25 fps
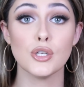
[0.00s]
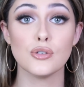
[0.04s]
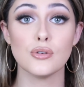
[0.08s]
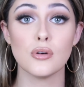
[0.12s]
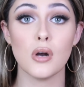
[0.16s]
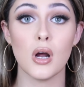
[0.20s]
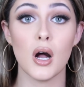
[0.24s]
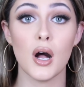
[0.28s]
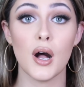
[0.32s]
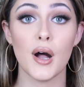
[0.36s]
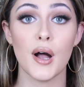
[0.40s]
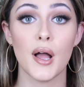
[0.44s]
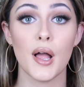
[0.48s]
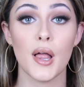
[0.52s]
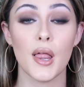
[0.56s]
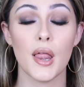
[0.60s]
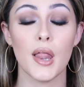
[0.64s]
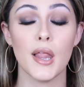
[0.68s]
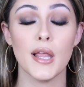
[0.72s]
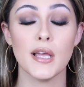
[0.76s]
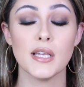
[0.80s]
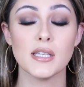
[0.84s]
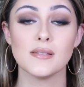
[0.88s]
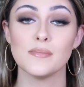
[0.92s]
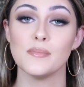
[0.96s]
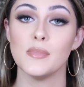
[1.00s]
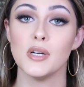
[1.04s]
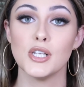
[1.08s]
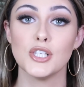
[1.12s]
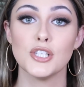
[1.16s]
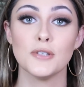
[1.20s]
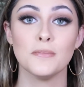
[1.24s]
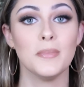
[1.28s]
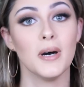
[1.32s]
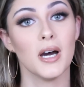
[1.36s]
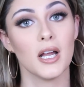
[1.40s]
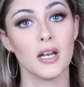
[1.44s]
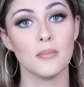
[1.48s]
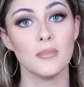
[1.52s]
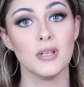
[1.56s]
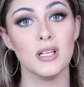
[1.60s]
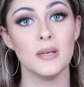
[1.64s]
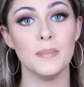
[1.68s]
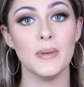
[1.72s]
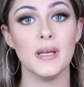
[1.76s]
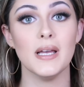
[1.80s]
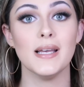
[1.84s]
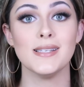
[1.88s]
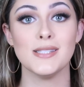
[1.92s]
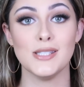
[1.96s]
draw as much bottom
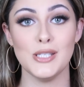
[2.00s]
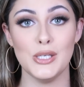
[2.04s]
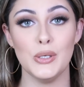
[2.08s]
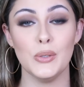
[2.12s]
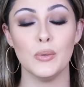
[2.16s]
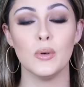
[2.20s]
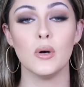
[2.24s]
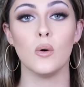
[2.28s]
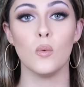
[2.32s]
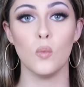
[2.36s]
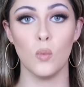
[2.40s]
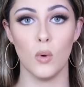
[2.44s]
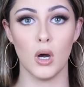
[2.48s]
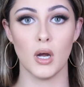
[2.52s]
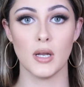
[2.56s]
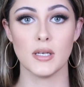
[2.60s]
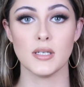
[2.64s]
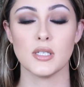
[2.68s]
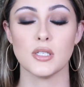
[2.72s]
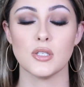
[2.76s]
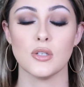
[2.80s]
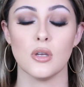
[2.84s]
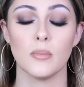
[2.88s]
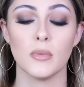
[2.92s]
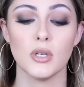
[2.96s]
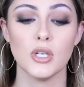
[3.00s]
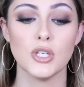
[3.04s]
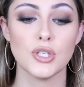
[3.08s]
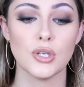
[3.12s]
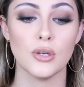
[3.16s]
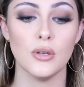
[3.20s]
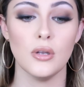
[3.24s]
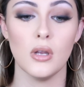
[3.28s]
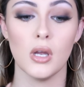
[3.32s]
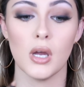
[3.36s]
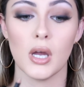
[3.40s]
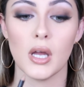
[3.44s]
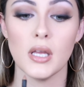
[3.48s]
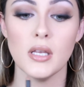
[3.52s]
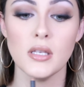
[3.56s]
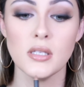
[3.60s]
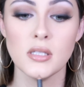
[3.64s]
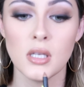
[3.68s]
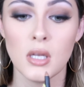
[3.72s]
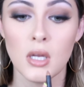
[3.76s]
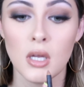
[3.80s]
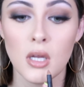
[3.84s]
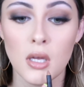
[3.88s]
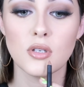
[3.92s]
lip as you want. So I'm gonna show you guys.